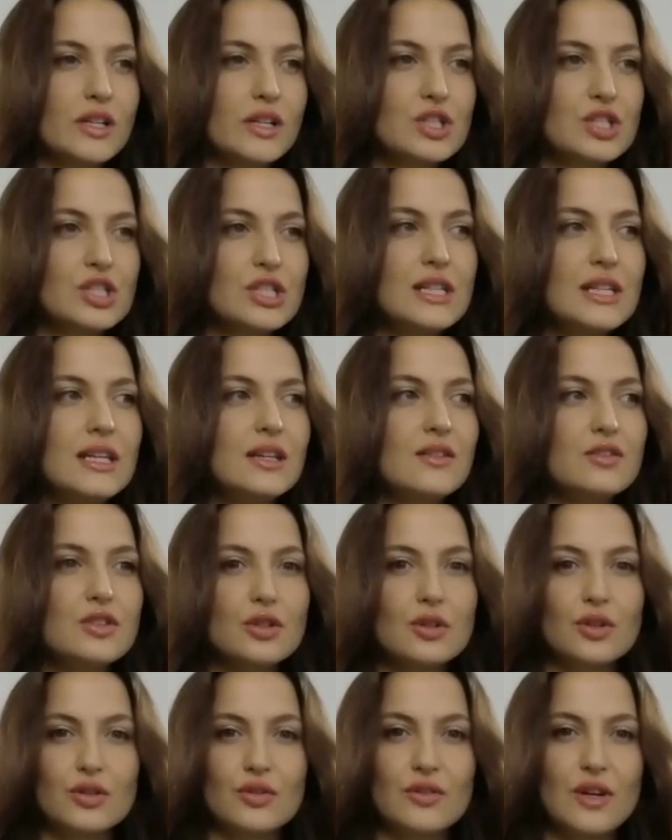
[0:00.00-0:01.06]
to
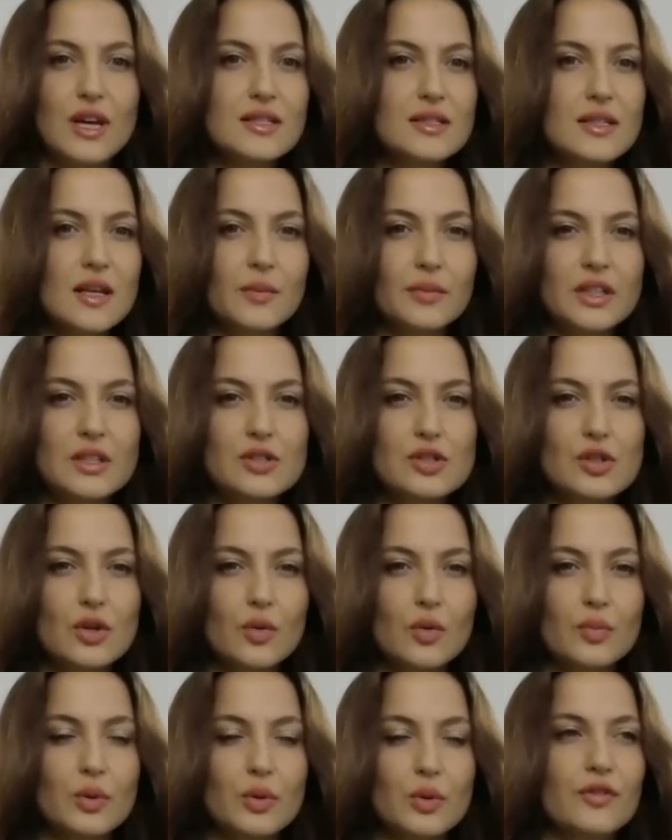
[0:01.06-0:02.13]
achieve, to create something
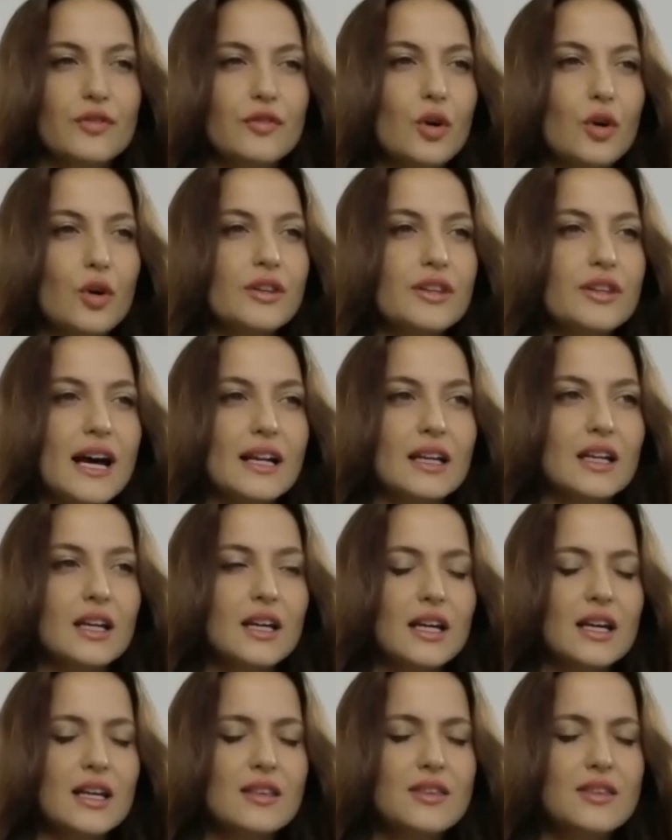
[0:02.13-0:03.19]
so beautiful that
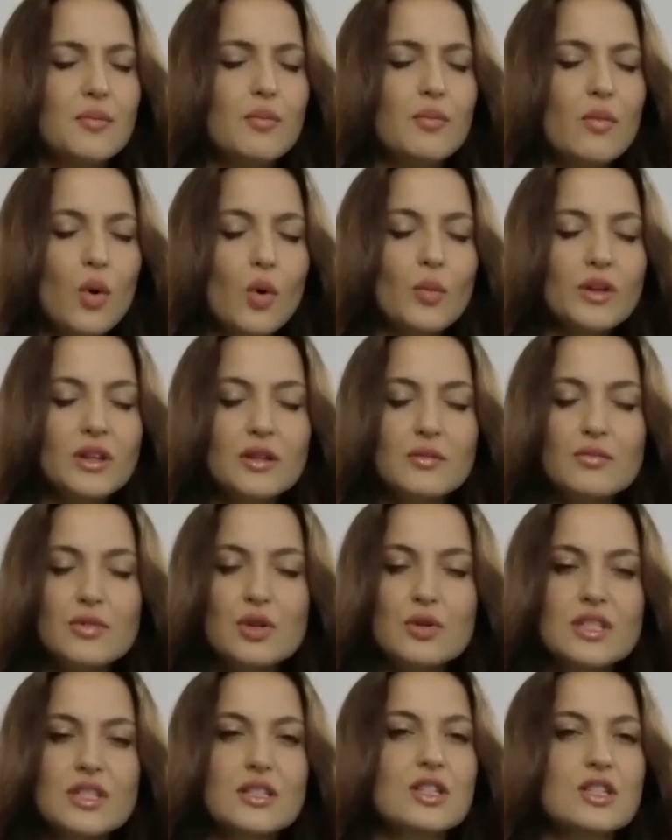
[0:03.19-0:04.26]
the moment the
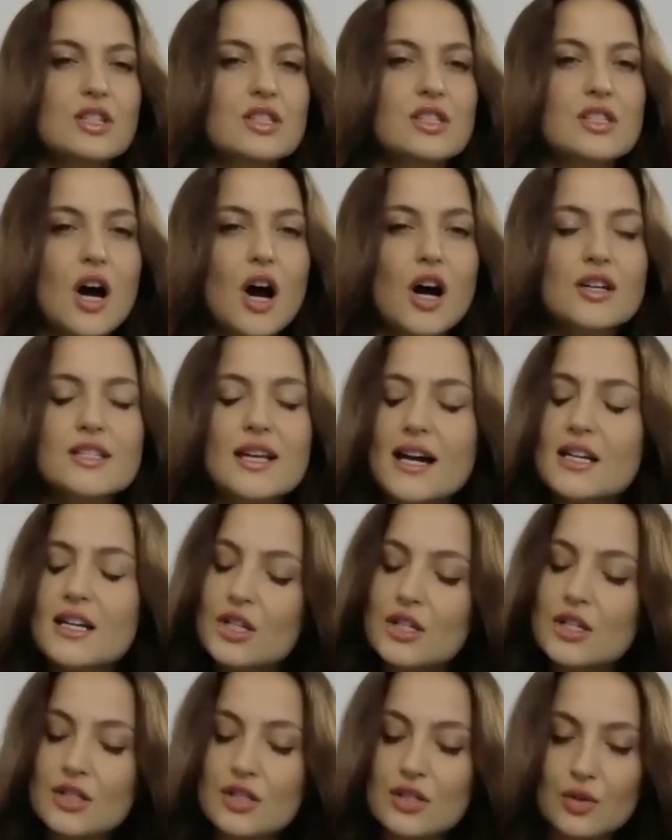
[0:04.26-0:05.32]
music just starts, I
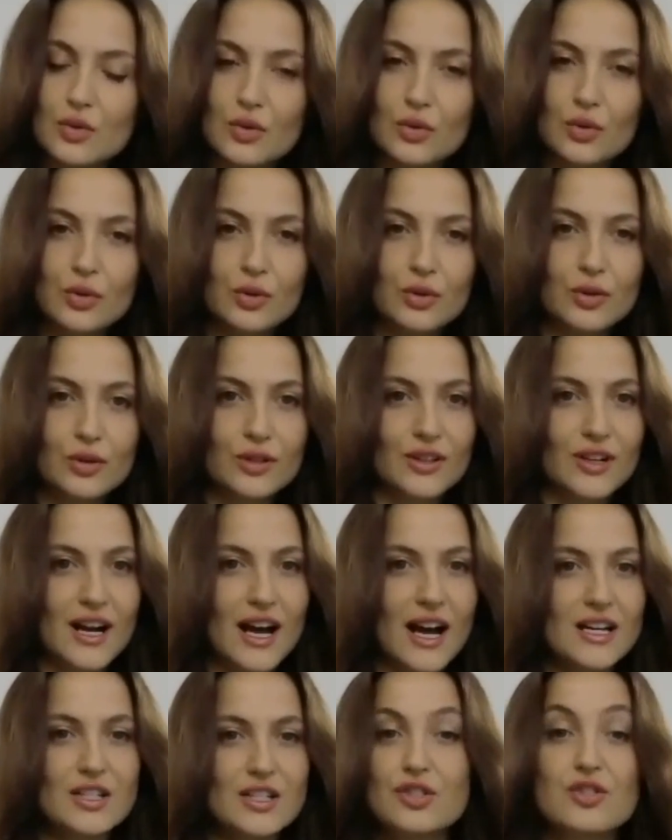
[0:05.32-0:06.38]

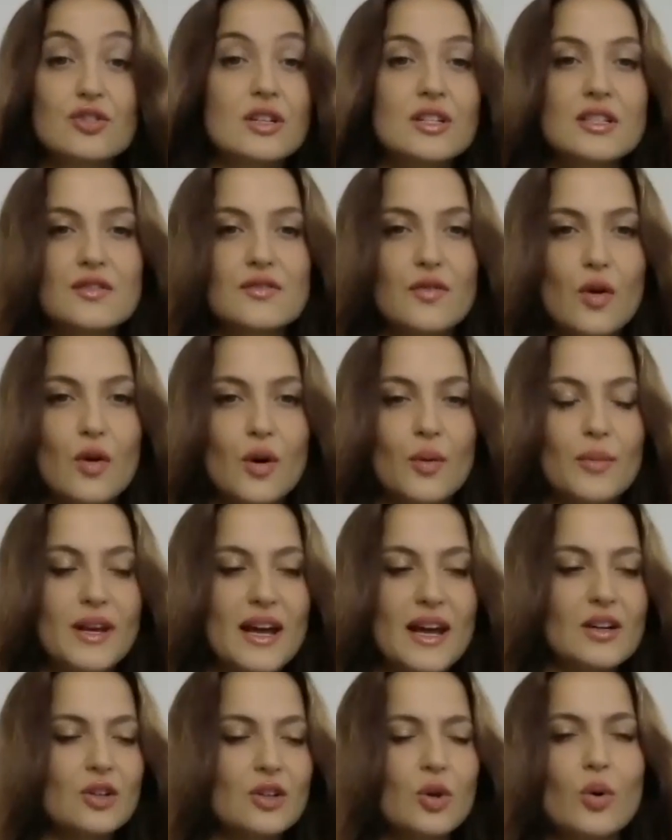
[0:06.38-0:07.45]
just transform and I
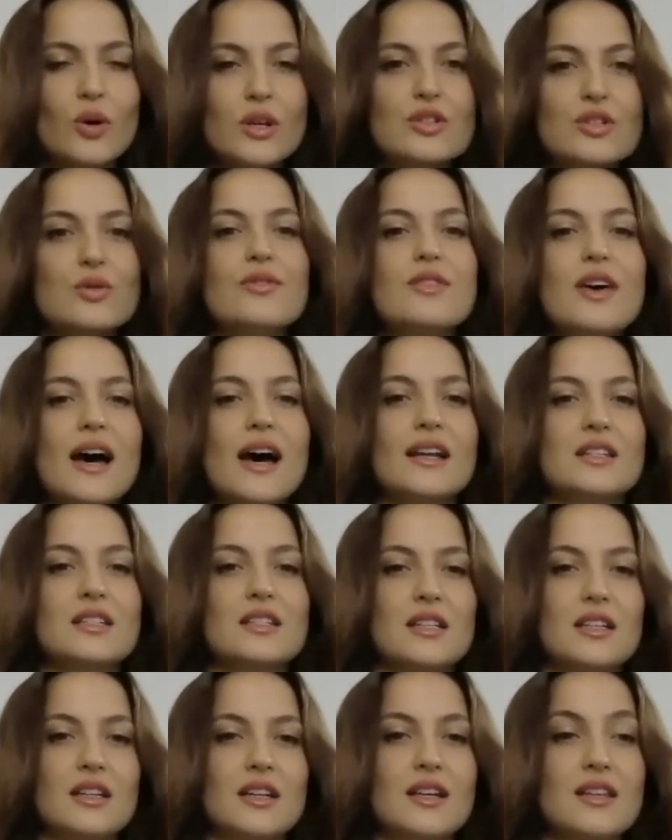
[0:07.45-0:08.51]
go into
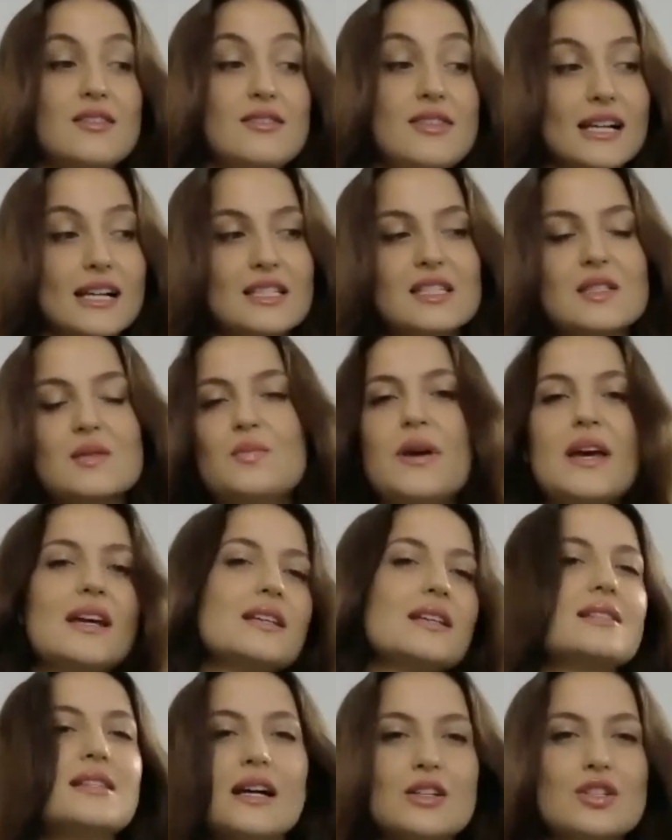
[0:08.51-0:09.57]
that
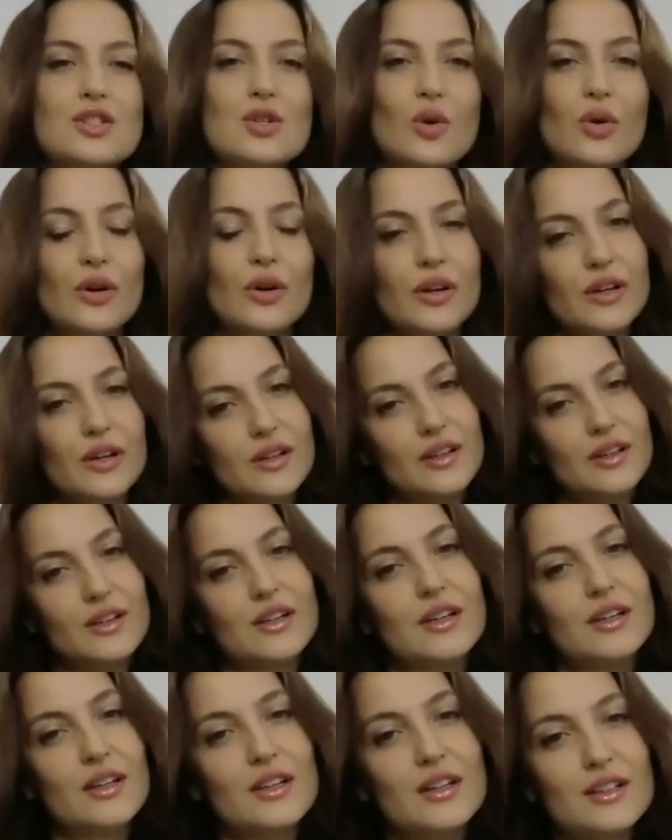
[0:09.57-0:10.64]
space, that joy.
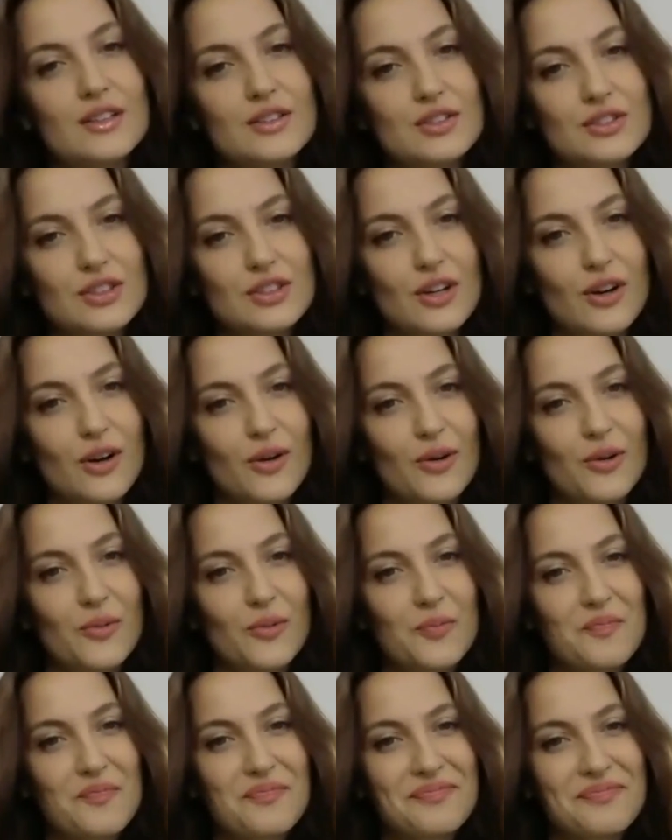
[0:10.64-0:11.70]

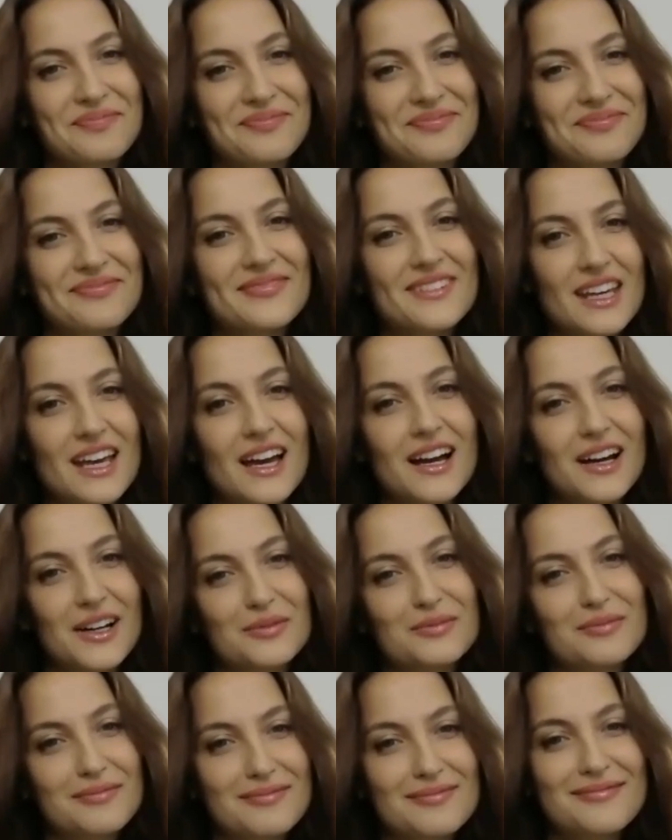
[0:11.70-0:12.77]
So yeah,
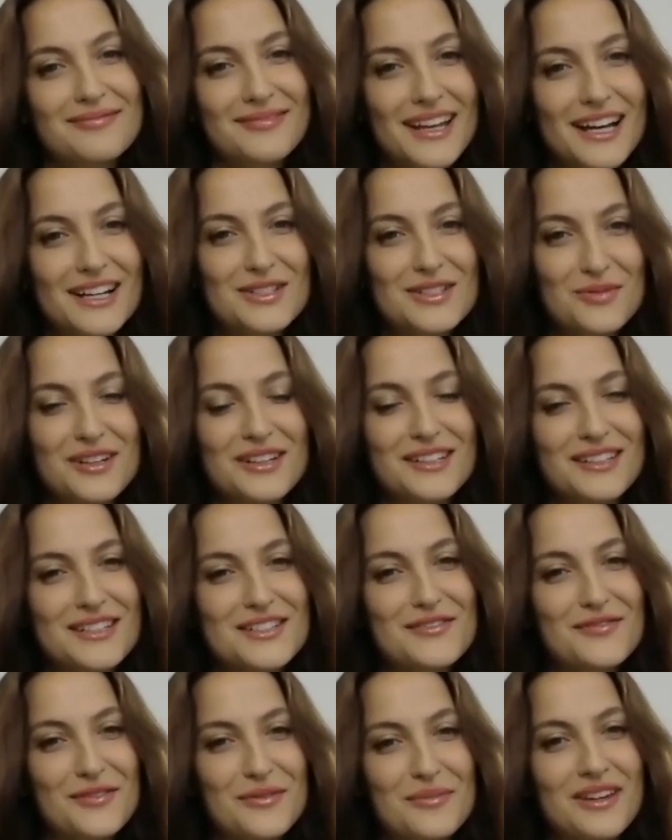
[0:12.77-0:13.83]
that's what it
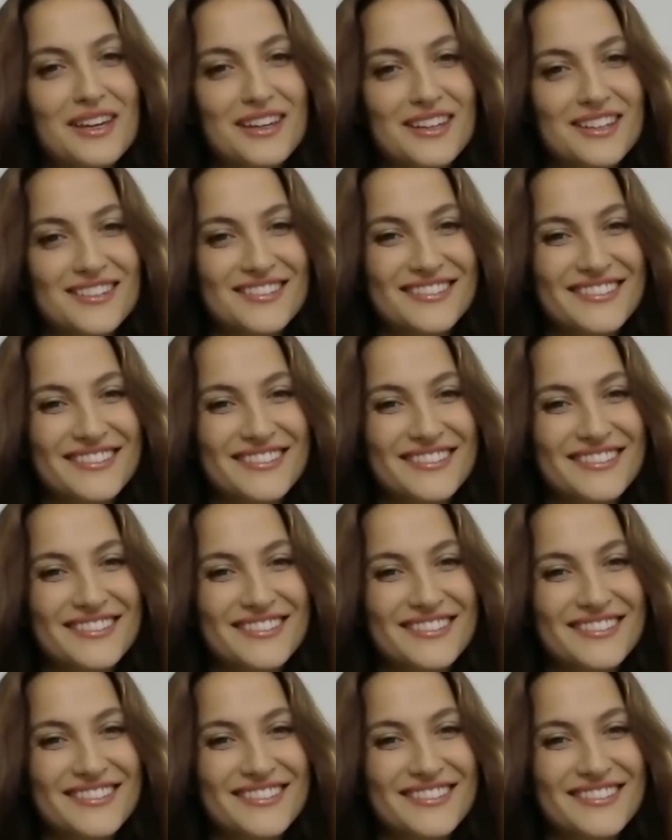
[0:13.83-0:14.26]
is for me.